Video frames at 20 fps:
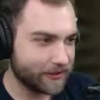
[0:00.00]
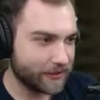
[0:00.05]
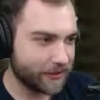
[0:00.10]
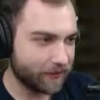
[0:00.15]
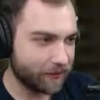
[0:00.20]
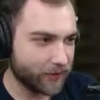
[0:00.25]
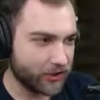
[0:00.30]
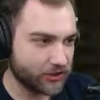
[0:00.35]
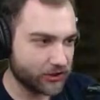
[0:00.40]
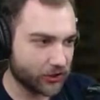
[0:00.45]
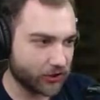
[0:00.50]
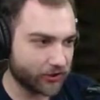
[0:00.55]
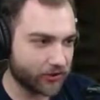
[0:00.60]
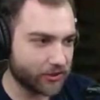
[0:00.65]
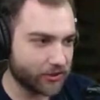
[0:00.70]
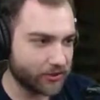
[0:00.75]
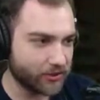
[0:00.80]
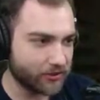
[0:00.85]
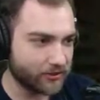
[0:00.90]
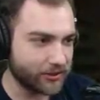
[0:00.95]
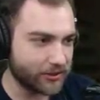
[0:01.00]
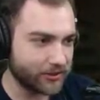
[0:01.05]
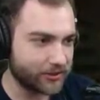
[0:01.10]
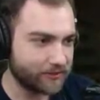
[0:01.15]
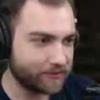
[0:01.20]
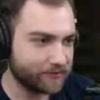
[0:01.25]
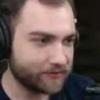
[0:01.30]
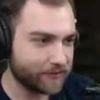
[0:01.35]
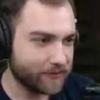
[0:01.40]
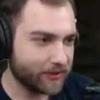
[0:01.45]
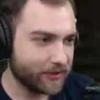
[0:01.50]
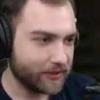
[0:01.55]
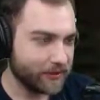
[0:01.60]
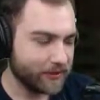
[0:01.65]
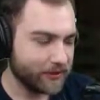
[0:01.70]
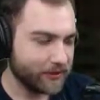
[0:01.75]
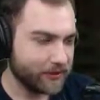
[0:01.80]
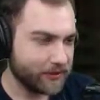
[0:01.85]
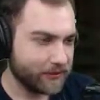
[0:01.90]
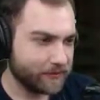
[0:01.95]
Much harder than you think.
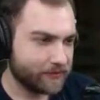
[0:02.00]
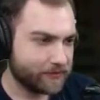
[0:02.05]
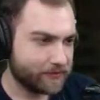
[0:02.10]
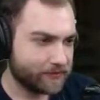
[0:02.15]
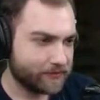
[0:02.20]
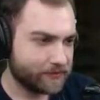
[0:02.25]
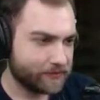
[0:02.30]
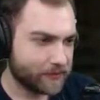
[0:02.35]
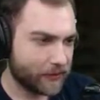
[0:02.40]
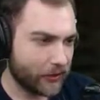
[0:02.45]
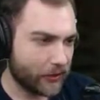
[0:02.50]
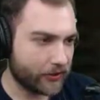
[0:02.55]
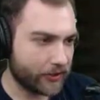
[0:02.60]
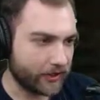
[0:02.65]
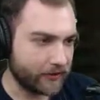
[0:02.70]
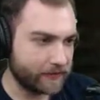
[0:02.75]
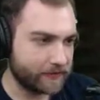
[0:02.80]
Okay.